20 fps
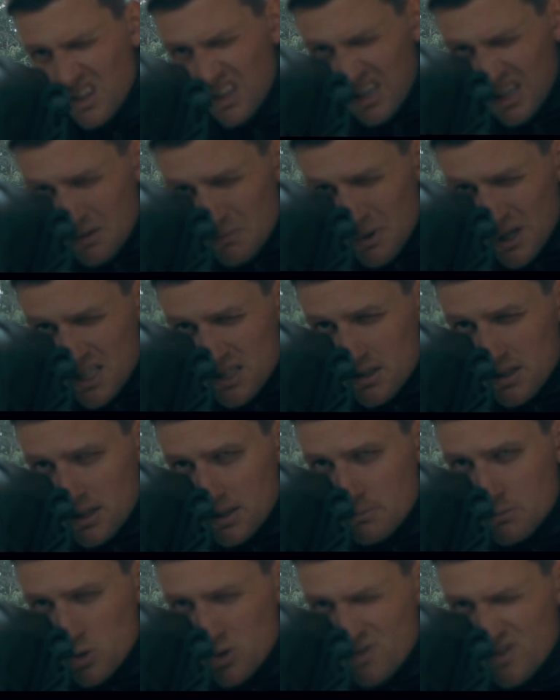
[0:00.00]
and
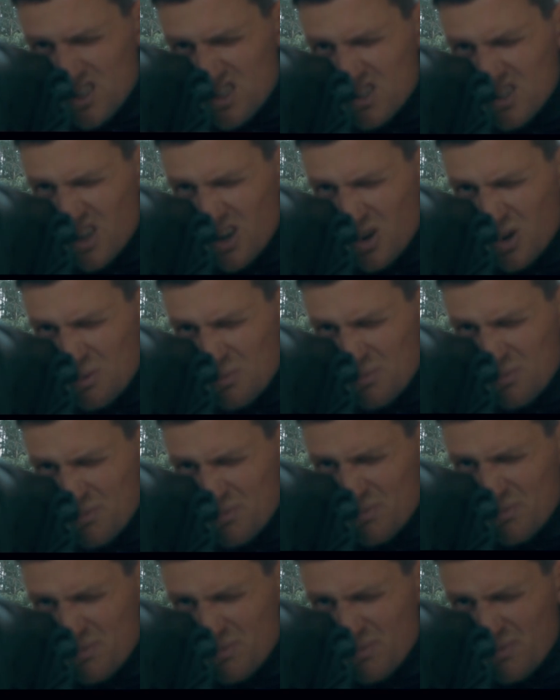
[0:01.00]
basically move the scope
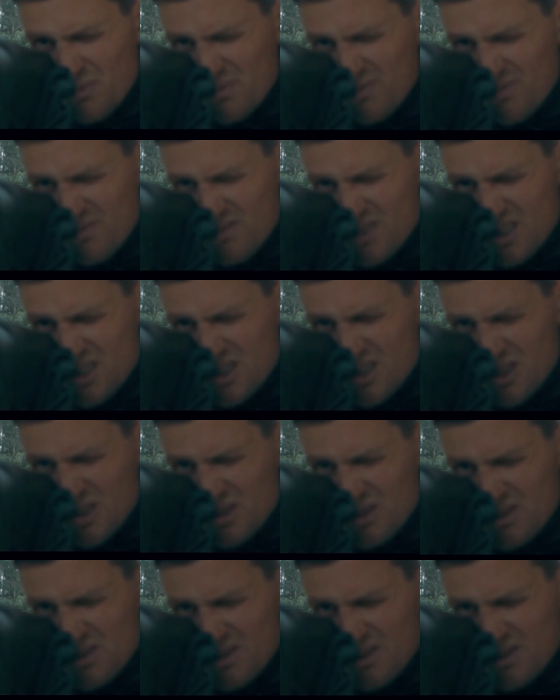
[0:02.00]
to suit.